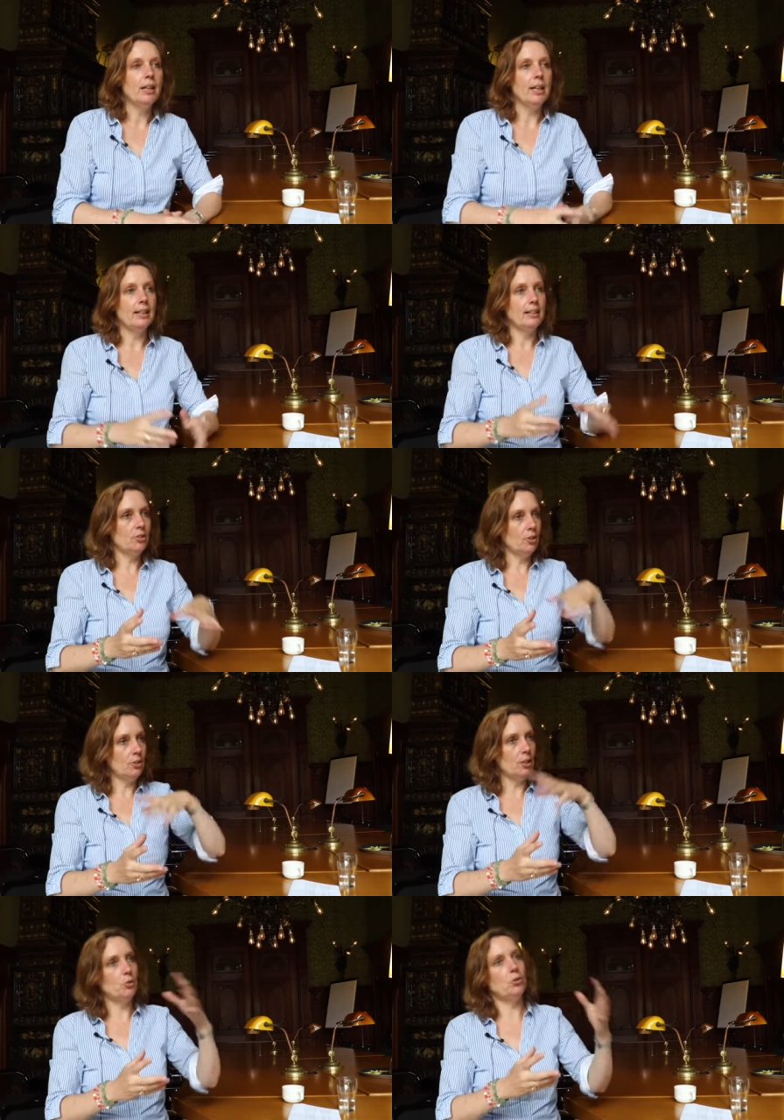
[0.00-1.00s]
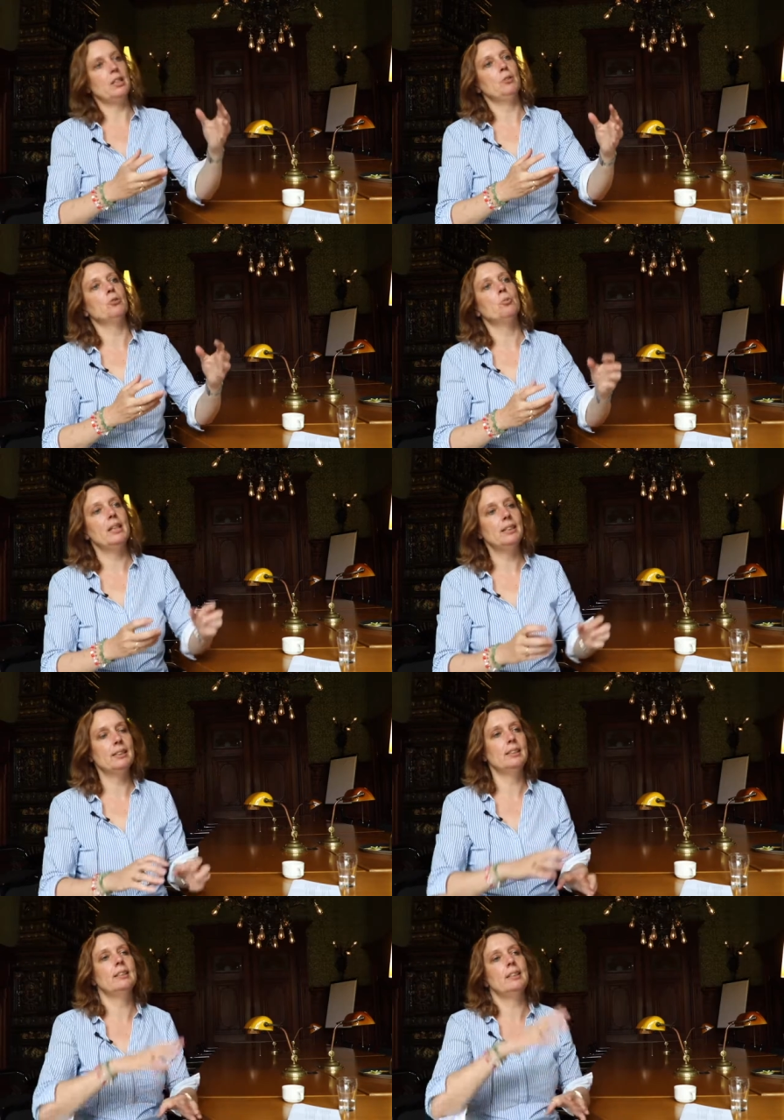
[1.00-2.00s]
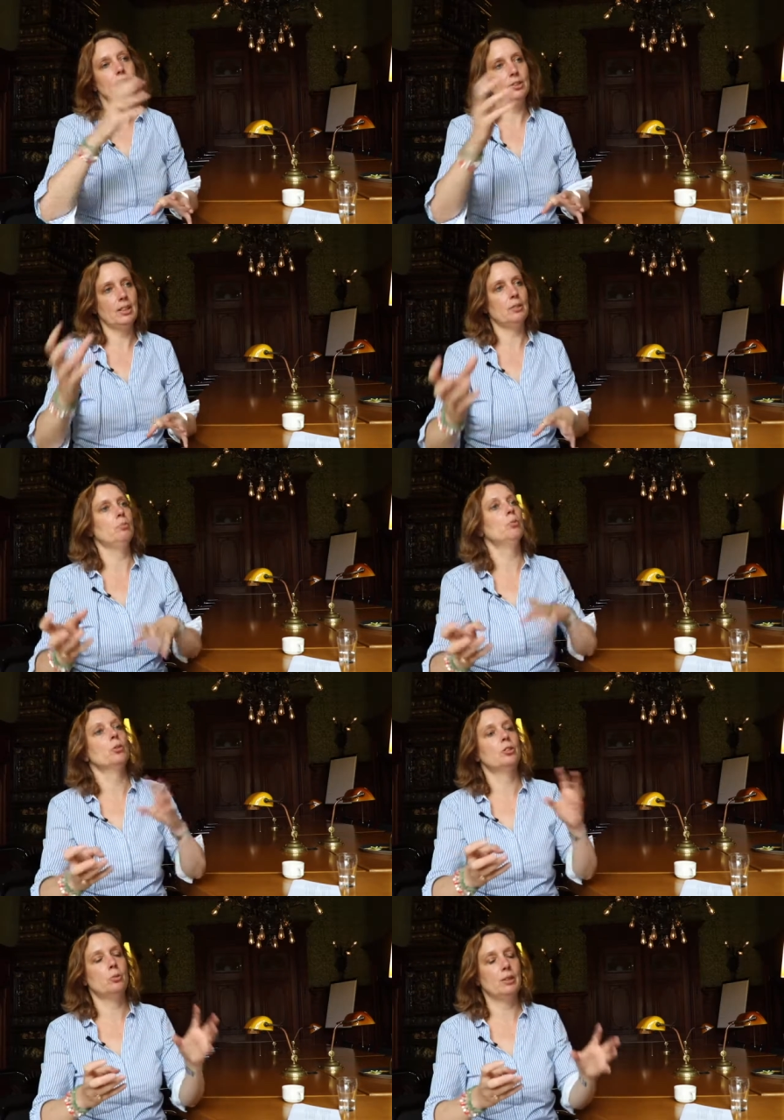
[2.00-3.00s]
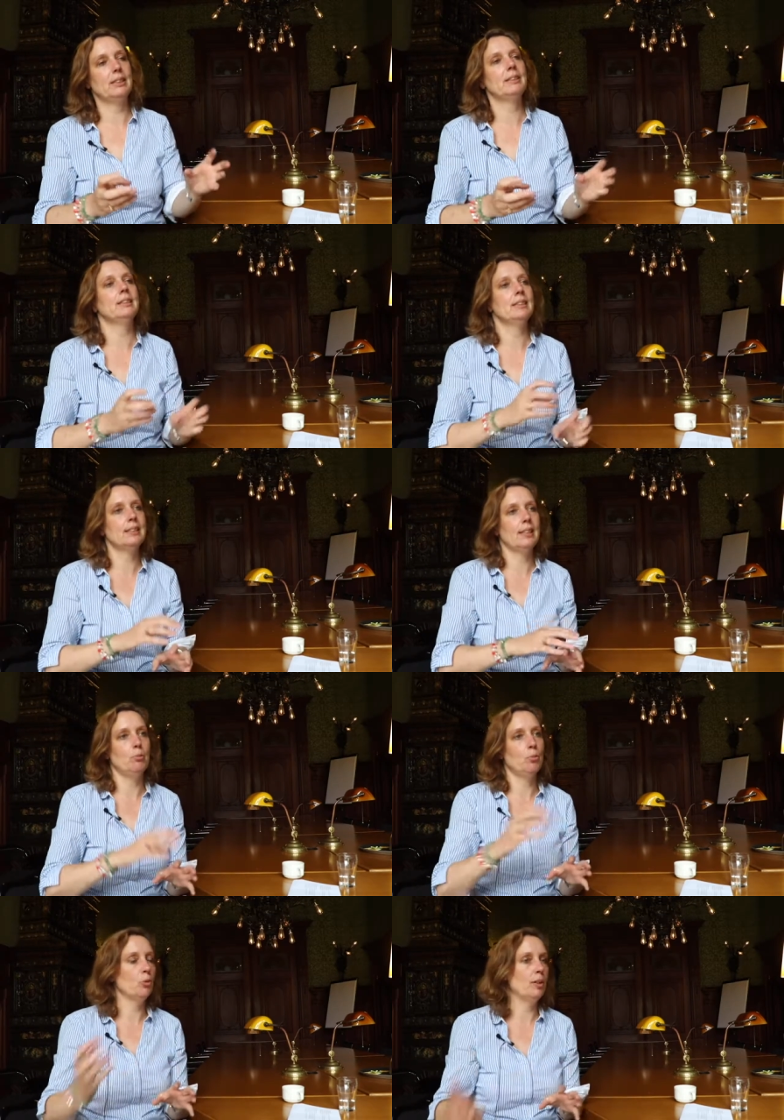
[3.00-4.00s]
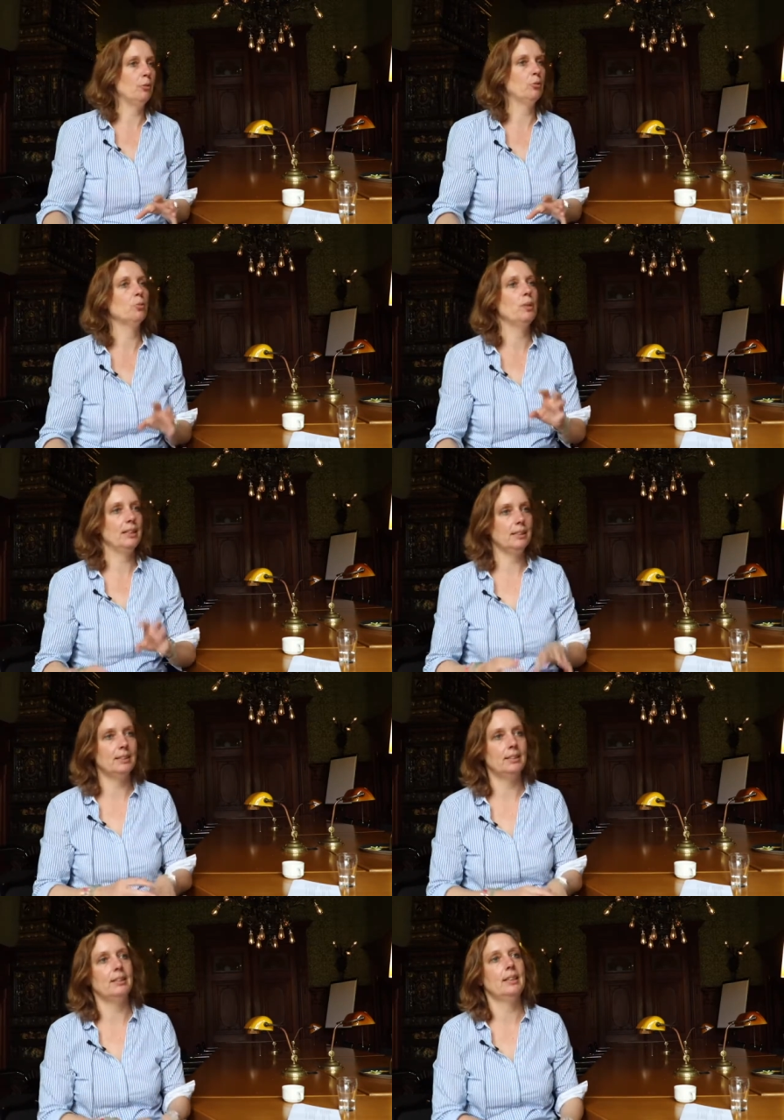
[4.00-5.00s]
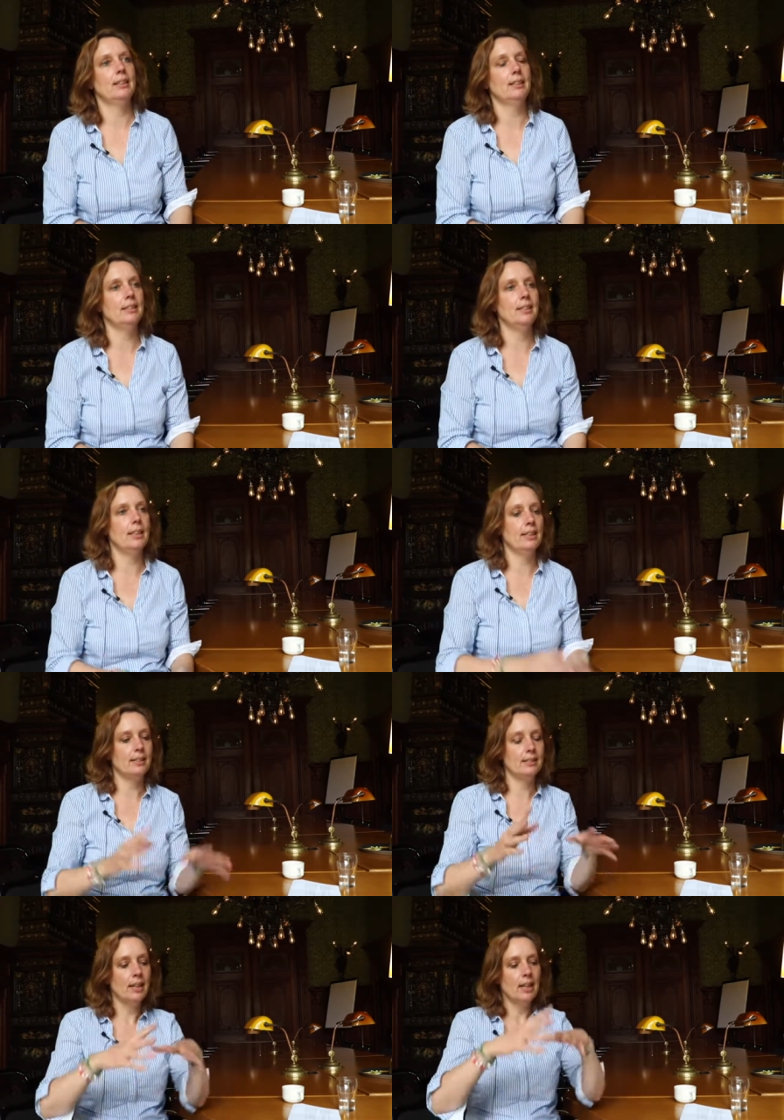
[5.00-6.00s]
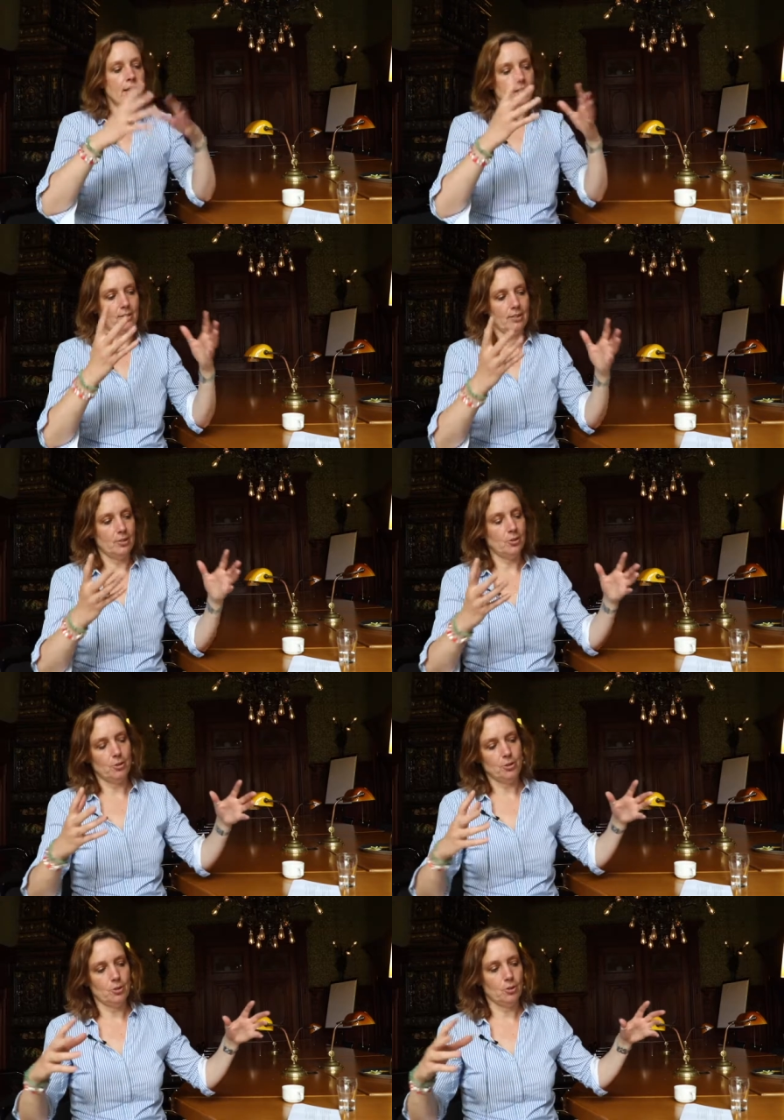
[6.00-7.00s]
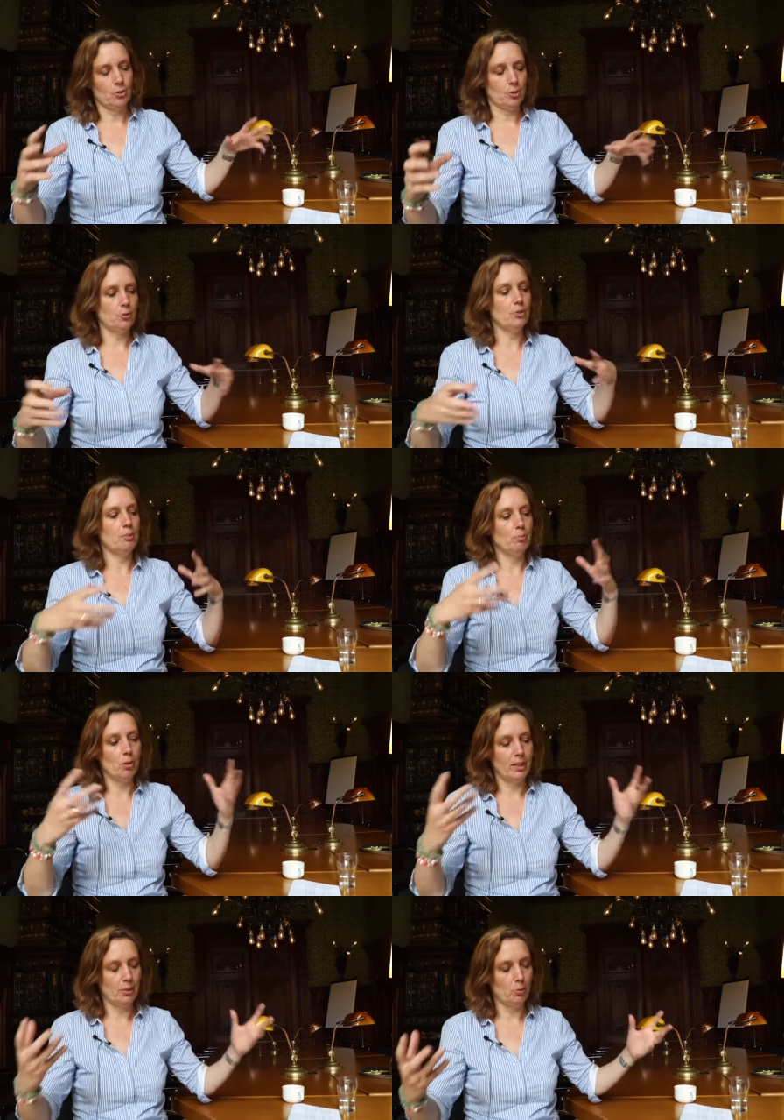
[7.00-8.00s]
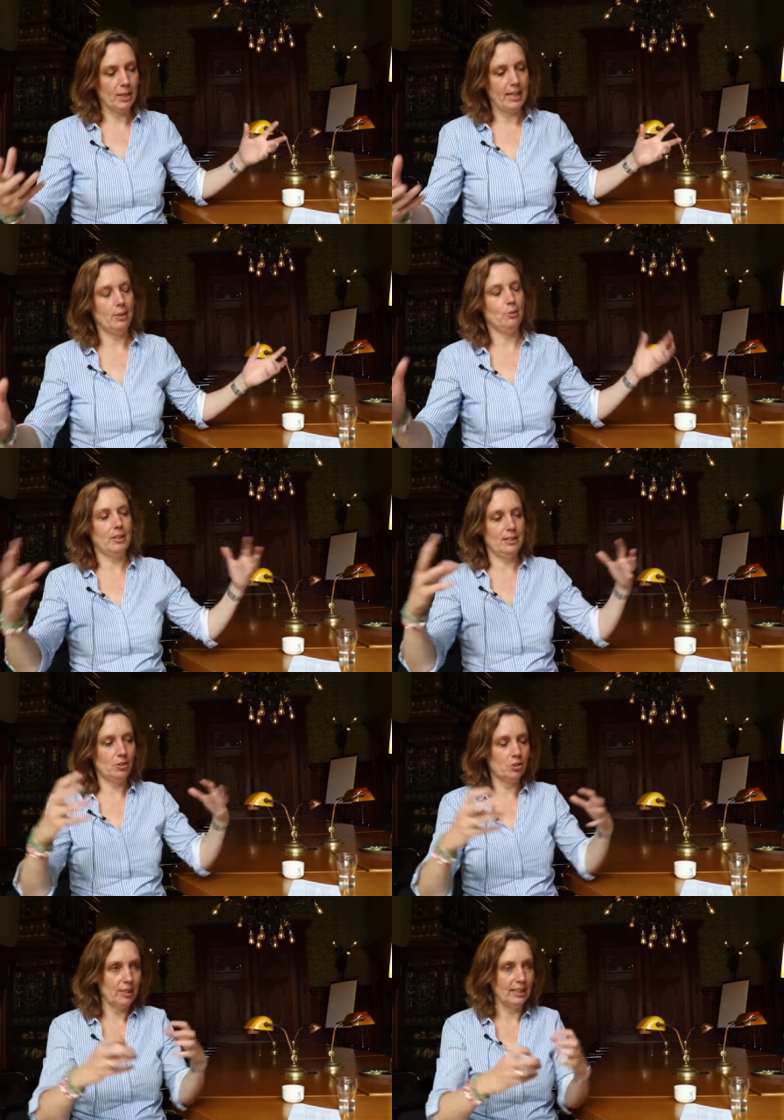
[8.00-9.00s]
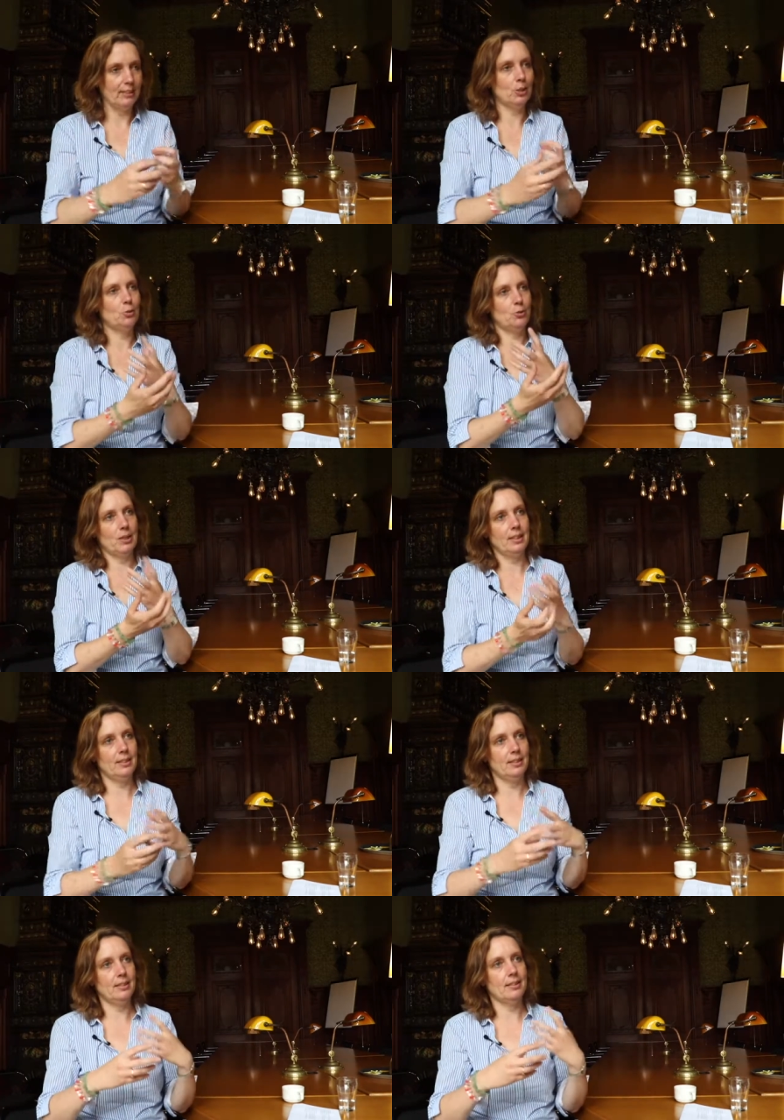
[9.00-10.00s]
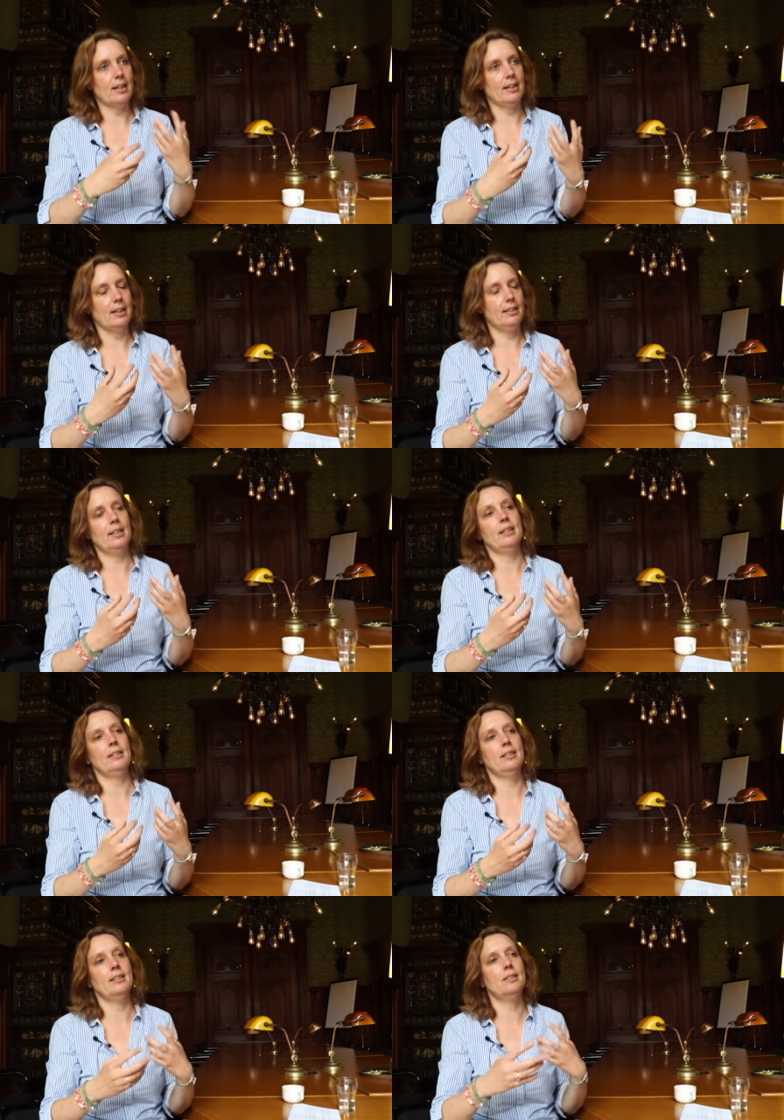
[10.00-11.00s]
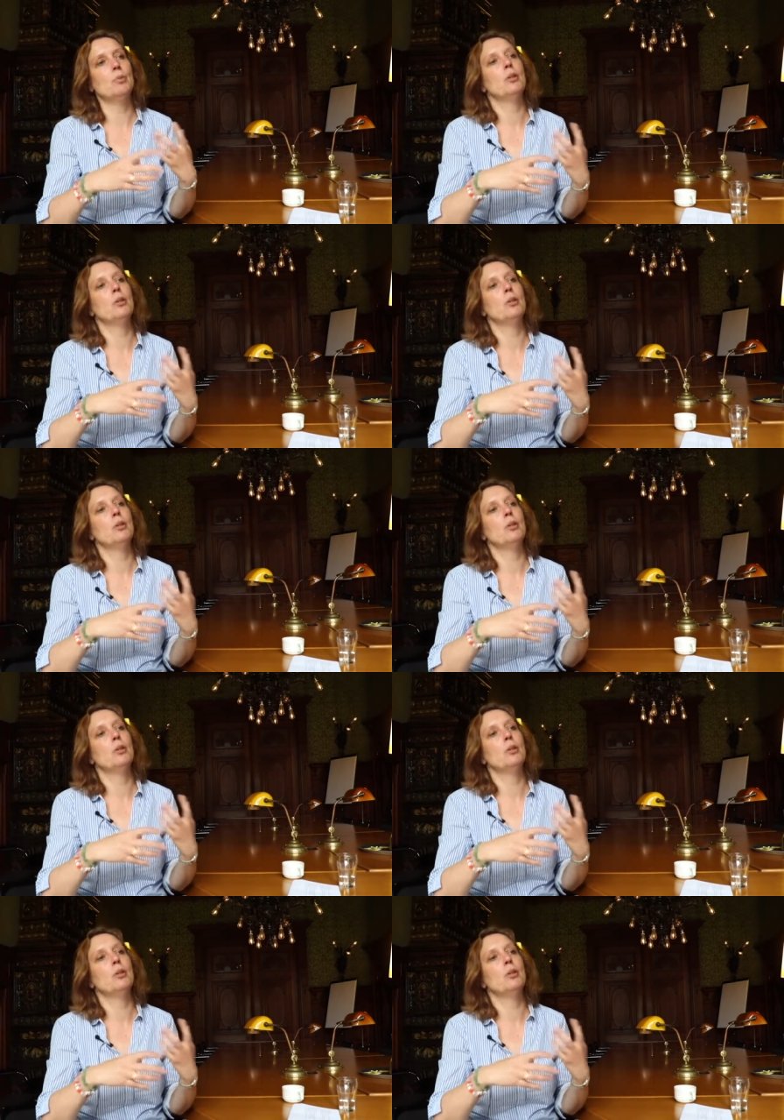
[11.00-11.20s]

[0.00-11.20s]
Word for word: And so it gives you the information and then you get more questions and more information and in the end if there is also a sort of symbolic wave and it shrinks and, the and, and it's